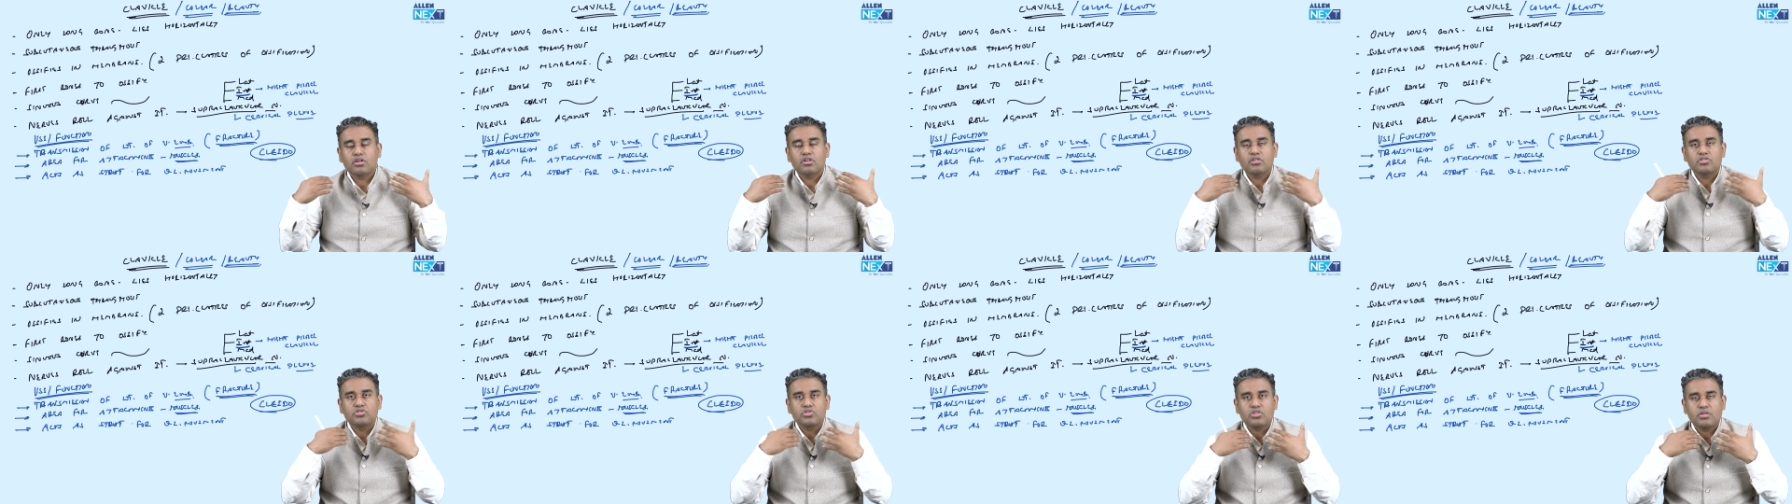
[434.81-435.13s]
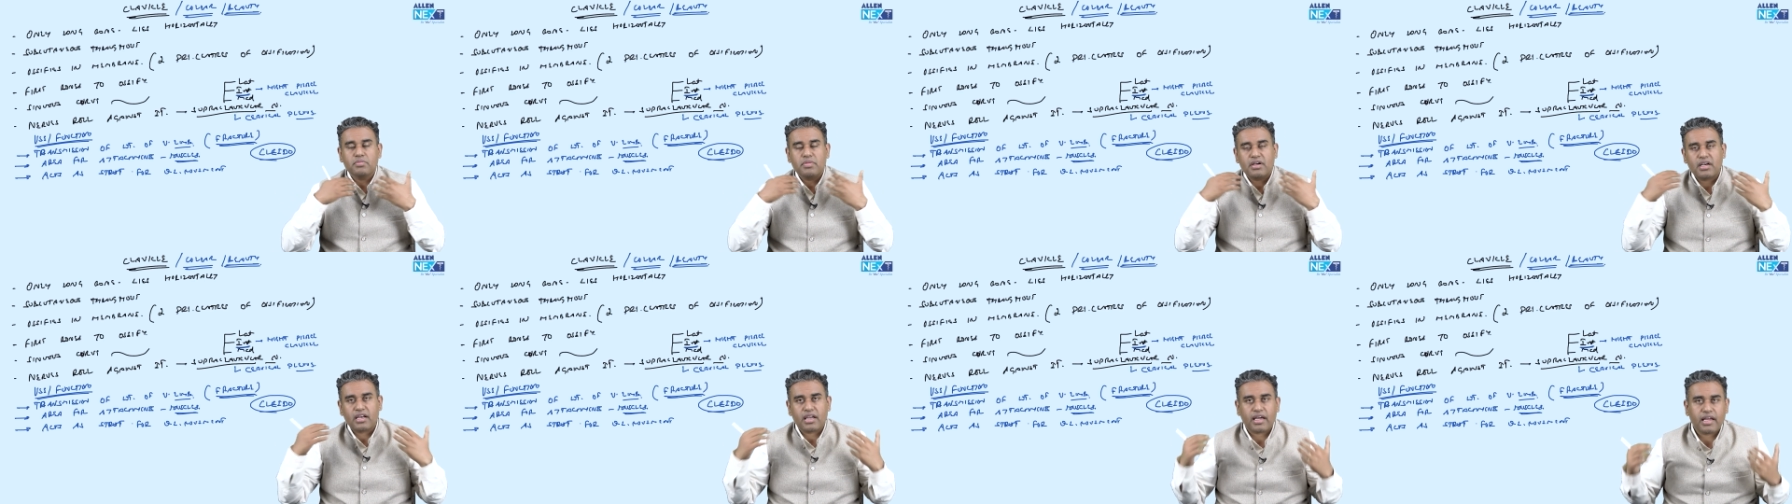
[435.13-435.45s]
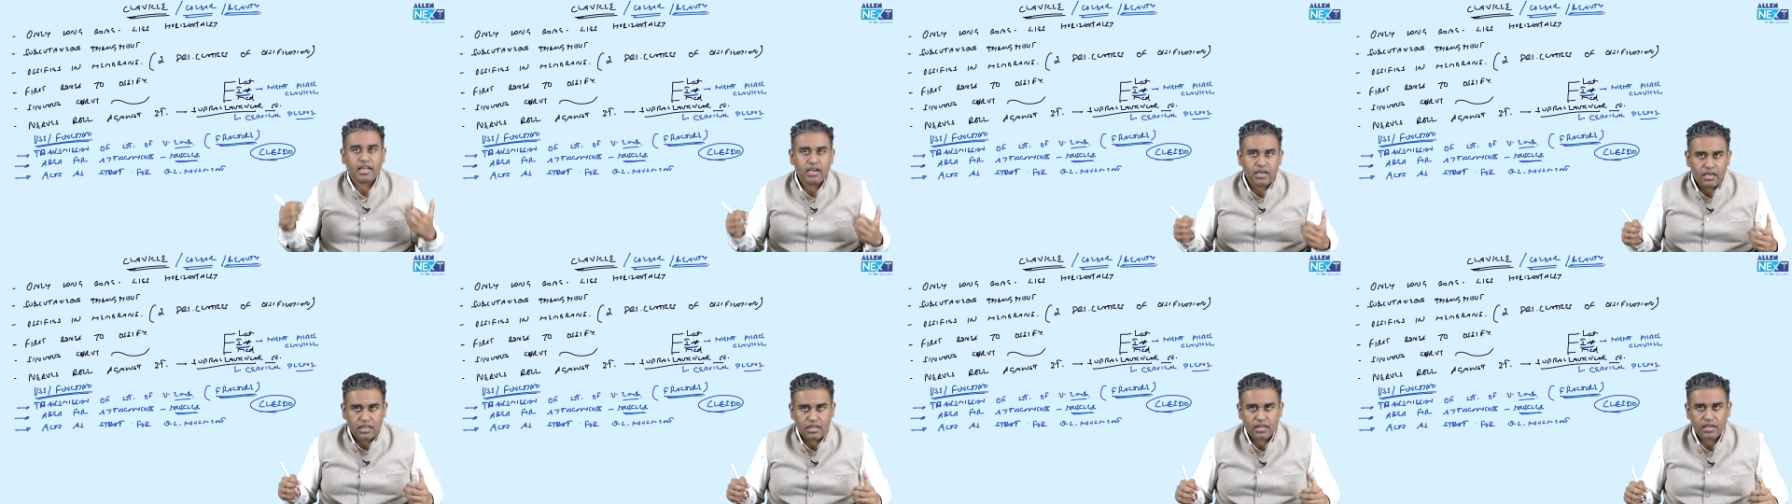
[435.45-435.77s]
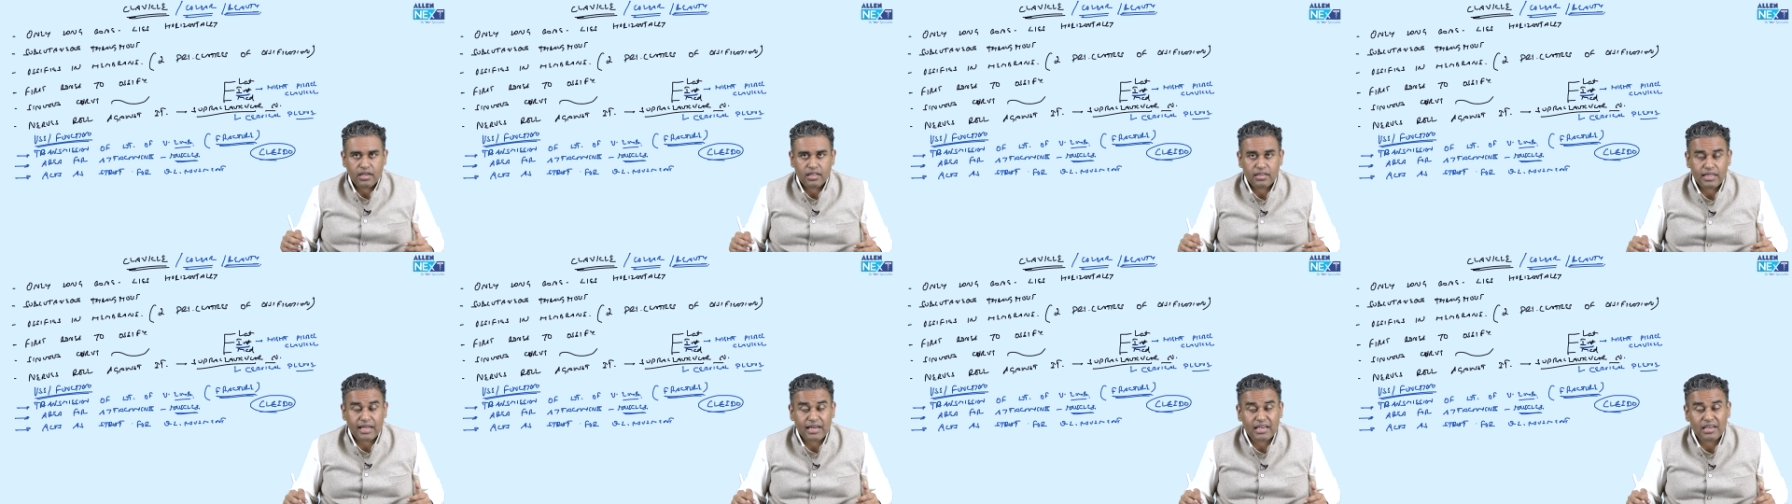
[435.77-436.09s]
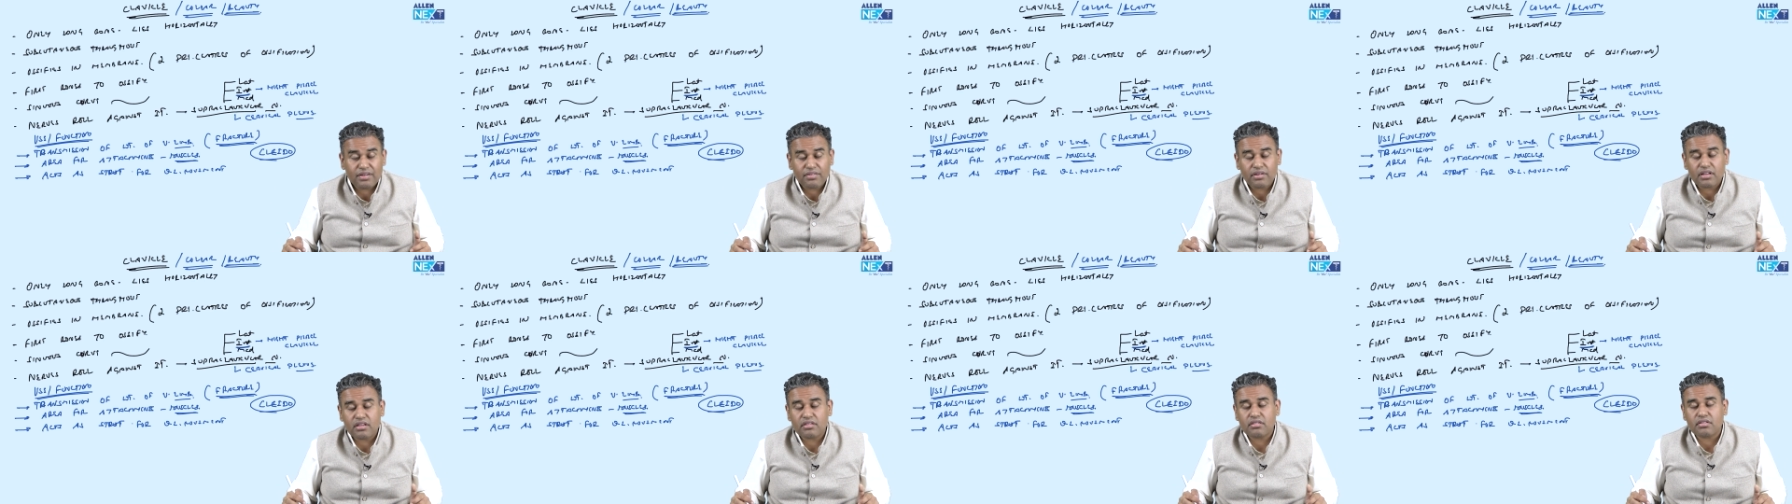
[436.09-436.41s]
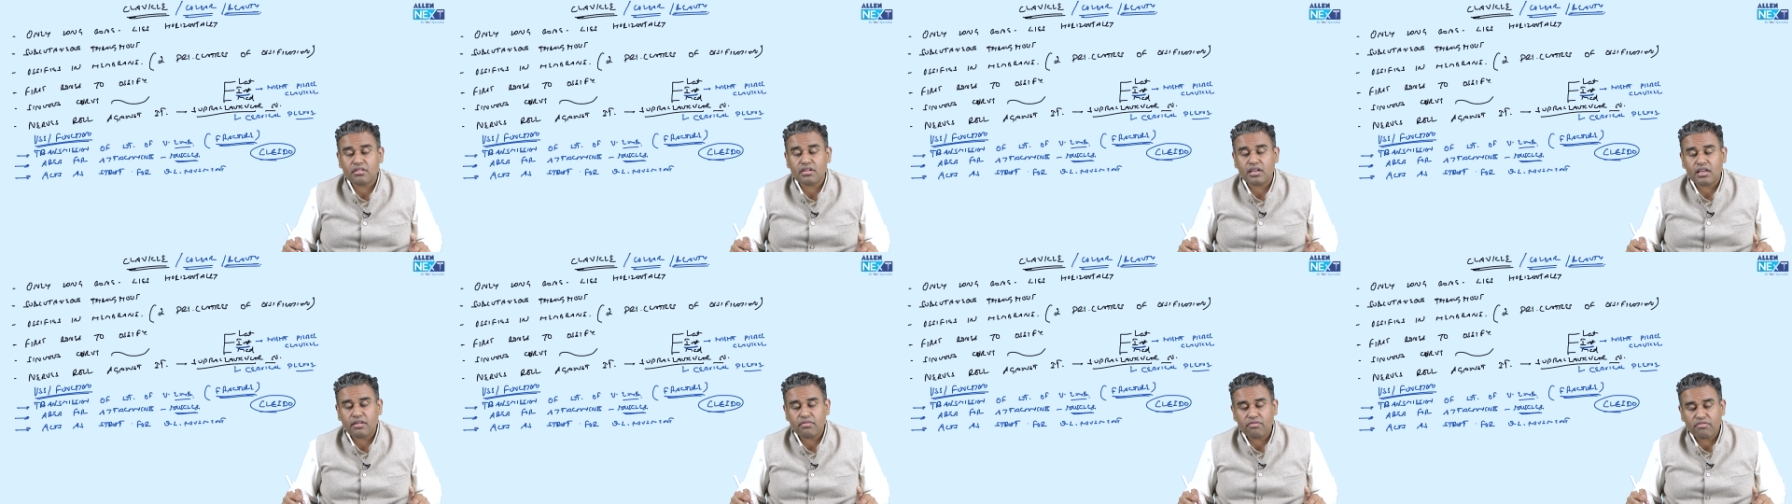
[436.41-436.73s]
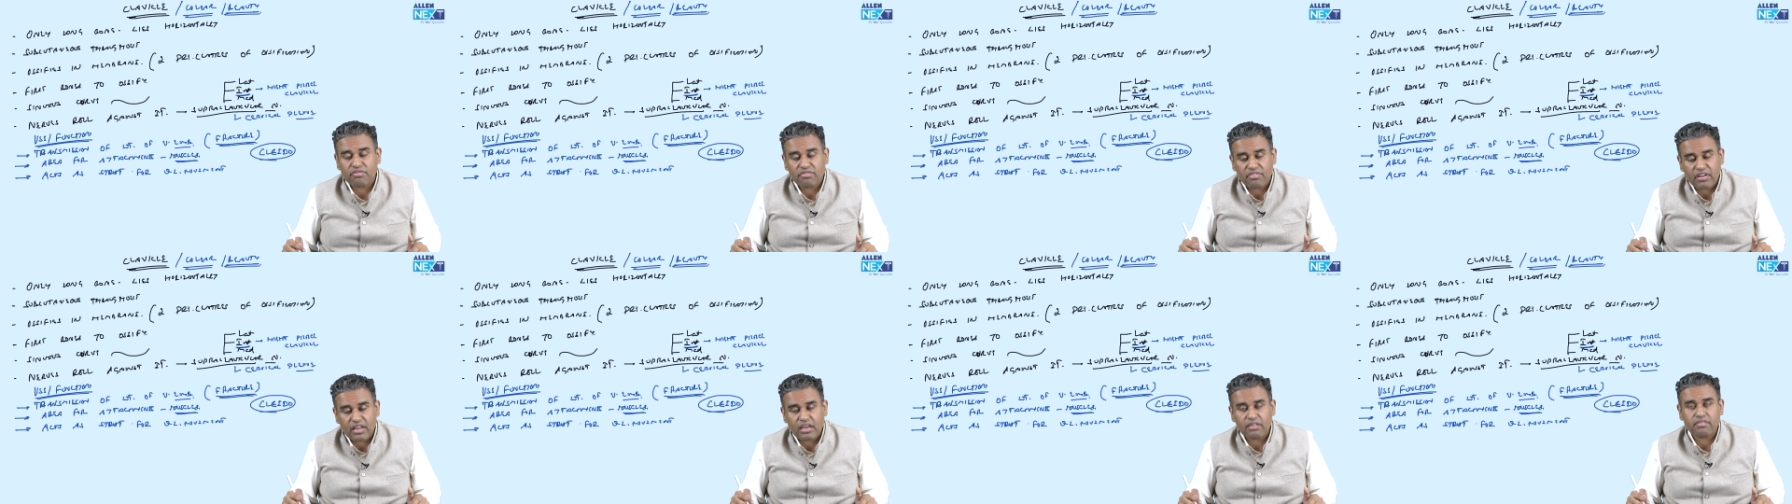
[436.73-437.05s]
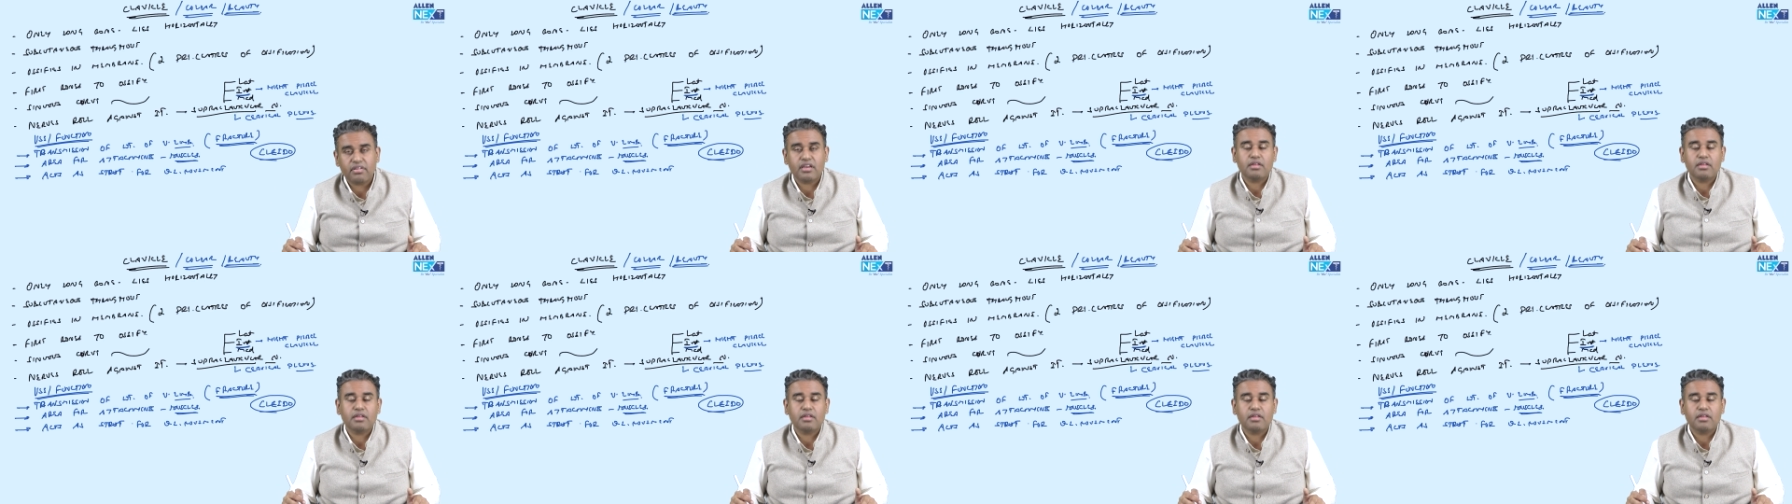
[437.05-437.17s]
close to the midline and the activity is very,